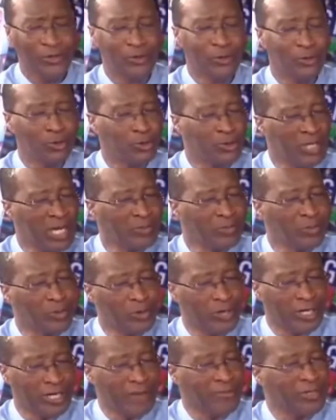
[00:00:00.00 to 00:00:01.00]
to that
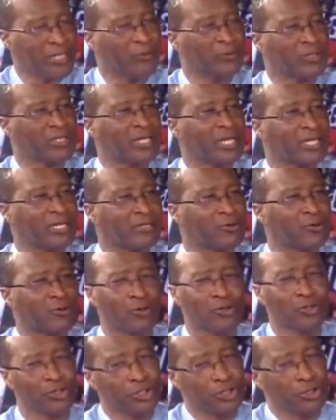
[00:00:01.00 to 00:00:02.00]
point, I mean, it was like,
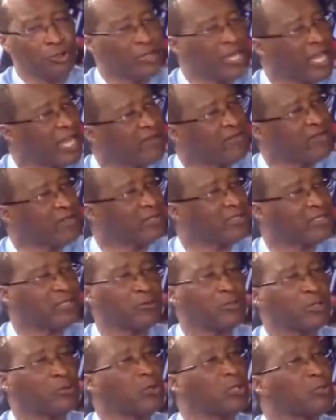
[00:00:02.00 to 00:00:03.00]
oh, you don't have it. I said,
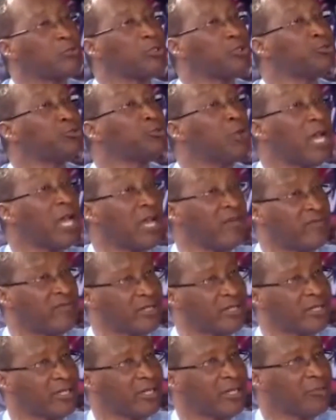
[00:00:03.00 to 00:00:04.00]
well, we do have it.
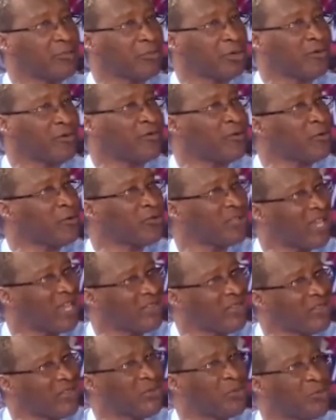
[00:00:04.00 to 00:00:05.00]
But of course, at
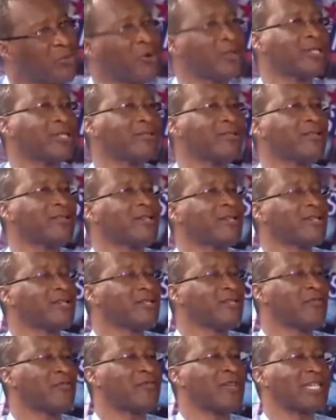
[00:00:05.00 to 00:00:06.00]
this point,
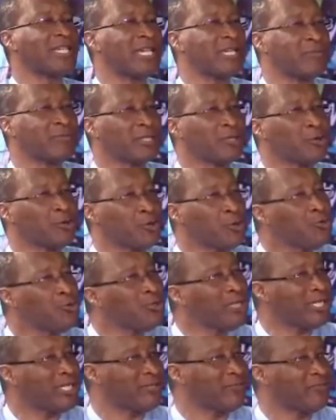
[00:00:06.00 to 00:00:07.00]
the flight had been
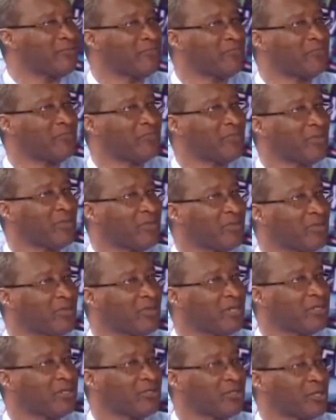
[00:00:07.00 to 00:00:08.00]
concluded.
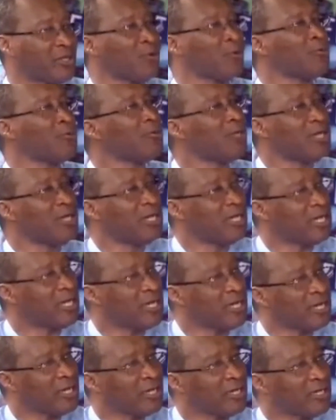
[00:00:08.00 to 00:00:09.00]
So
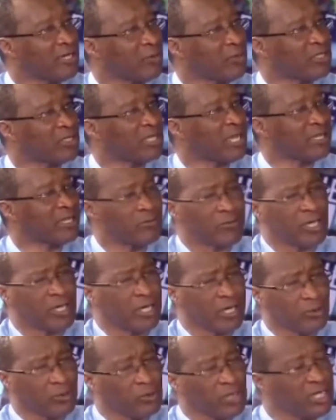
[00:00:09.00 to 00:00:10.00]
it was like,
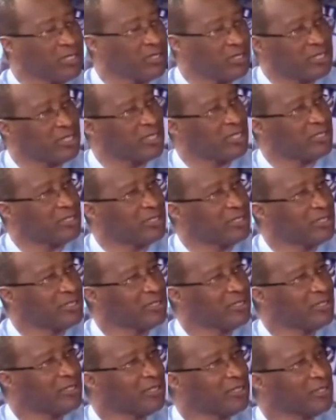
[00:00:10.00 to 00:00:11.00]
okay, we didn't see it.
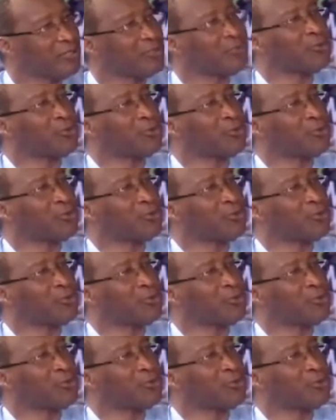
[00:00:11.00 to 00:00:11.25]
So